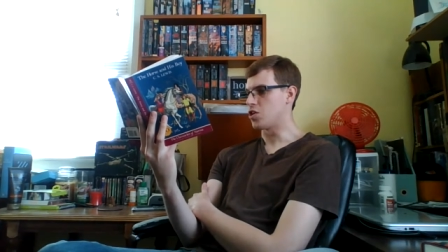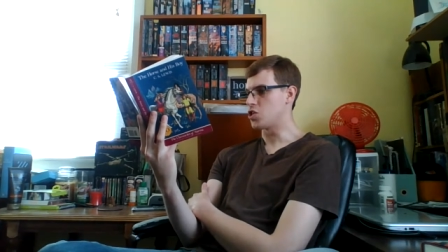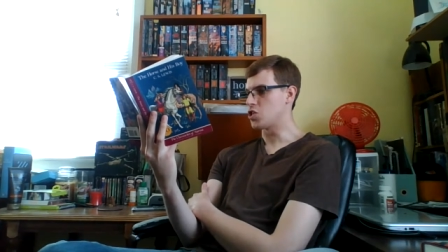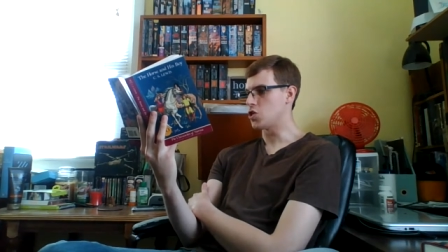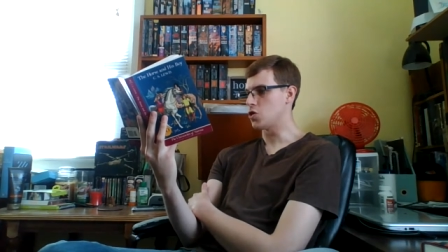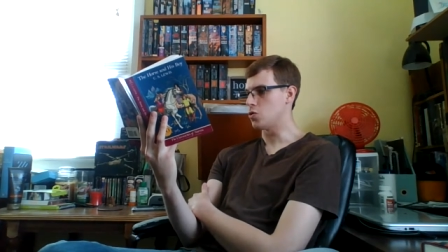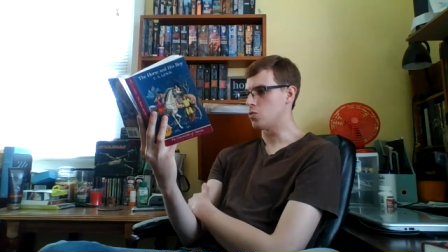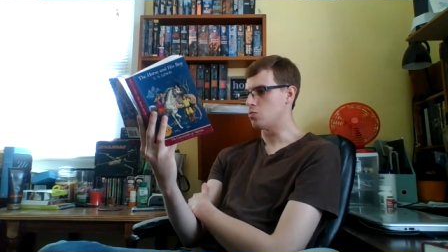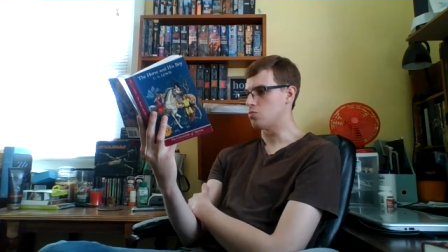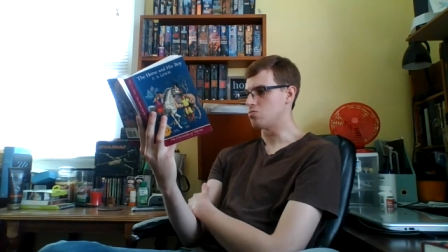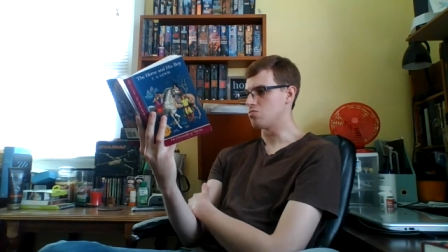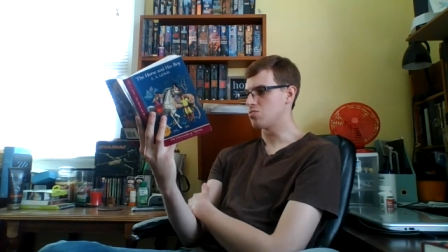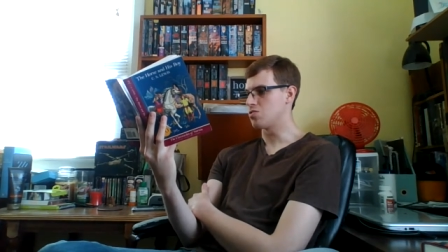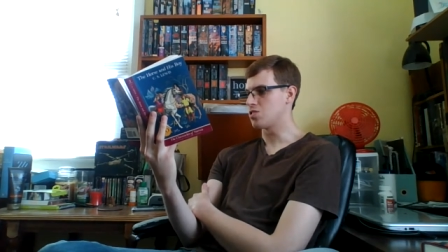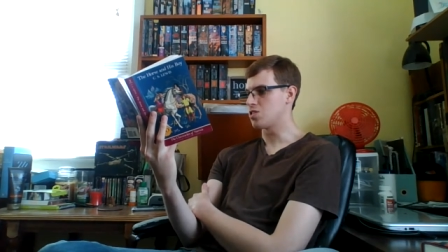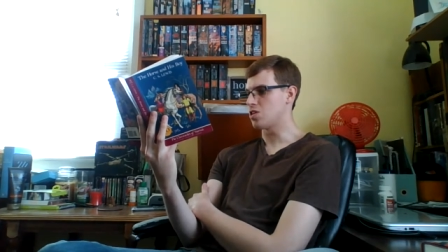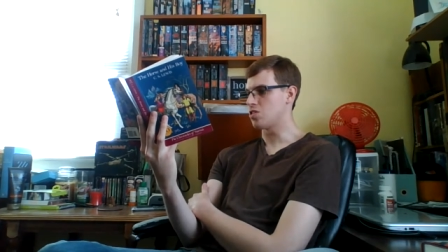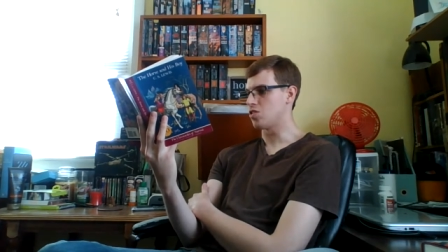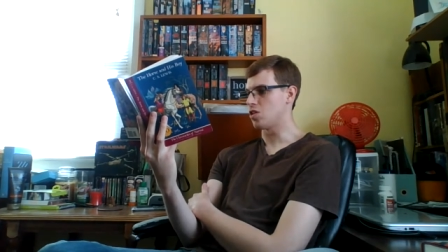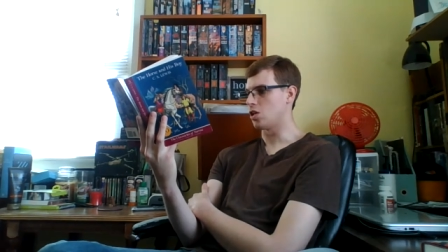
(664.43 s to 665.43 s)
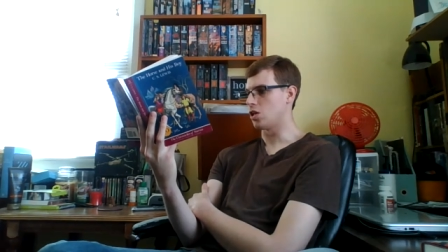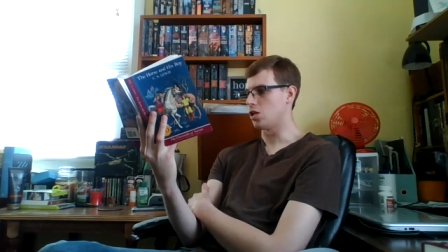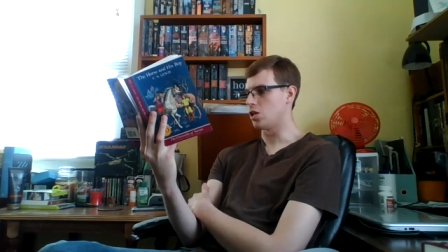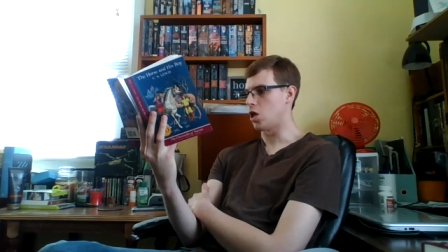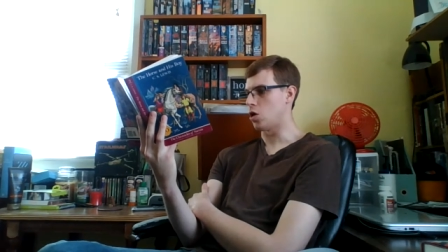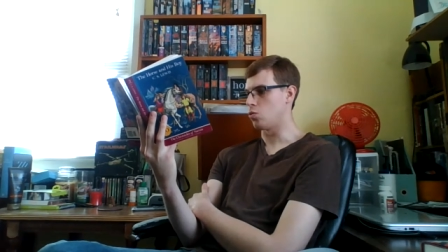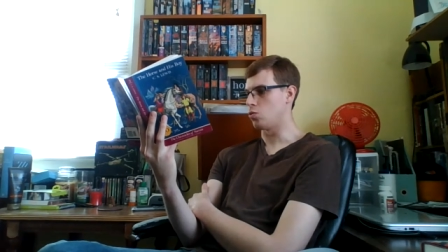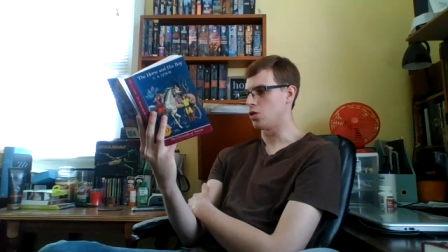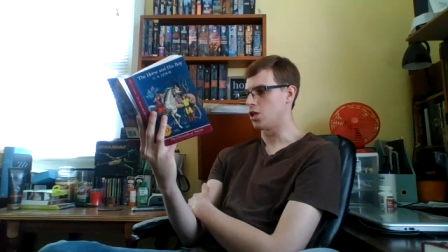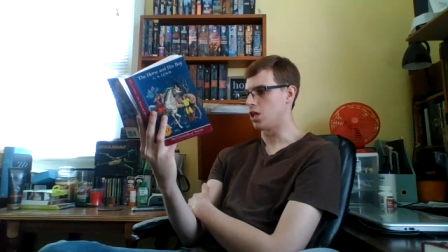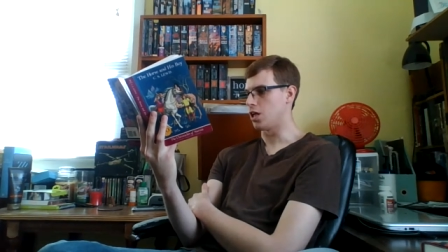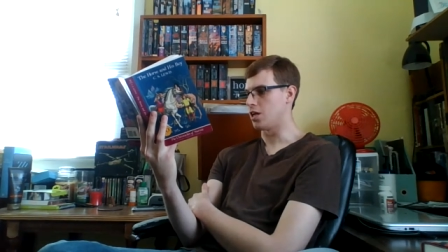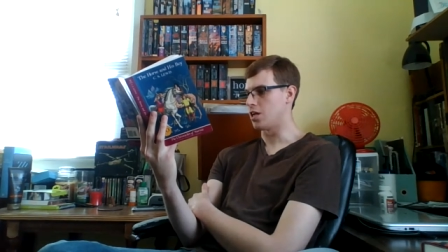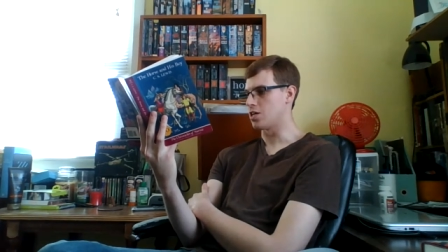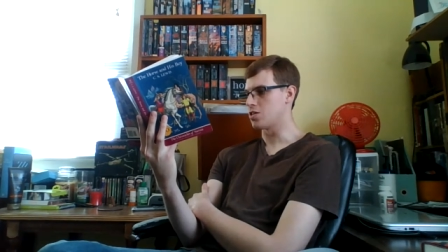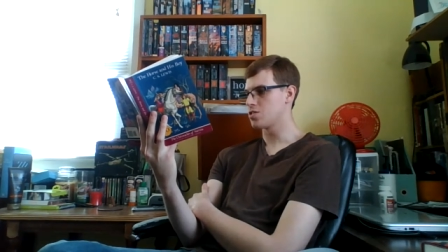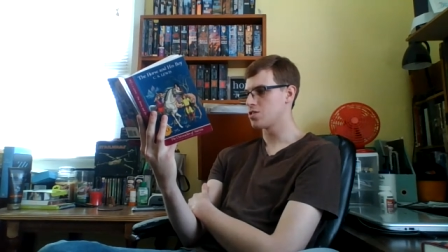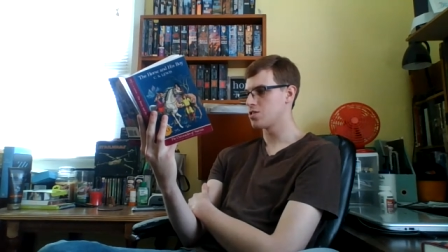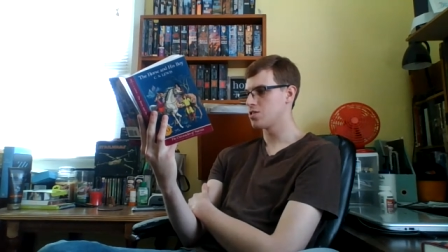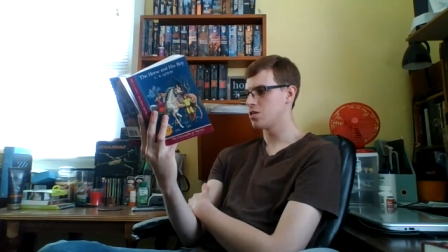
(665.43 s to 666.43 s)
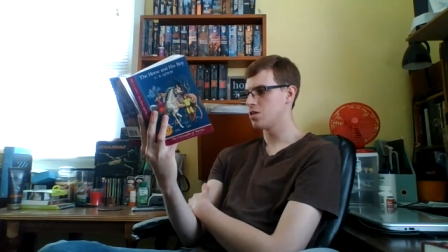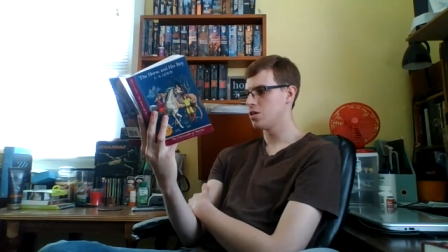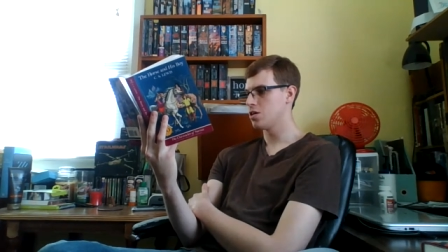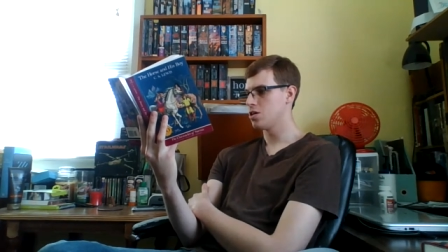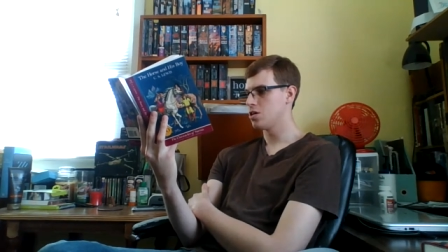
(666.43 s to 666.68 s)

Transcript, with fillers: tombs and the loneliness,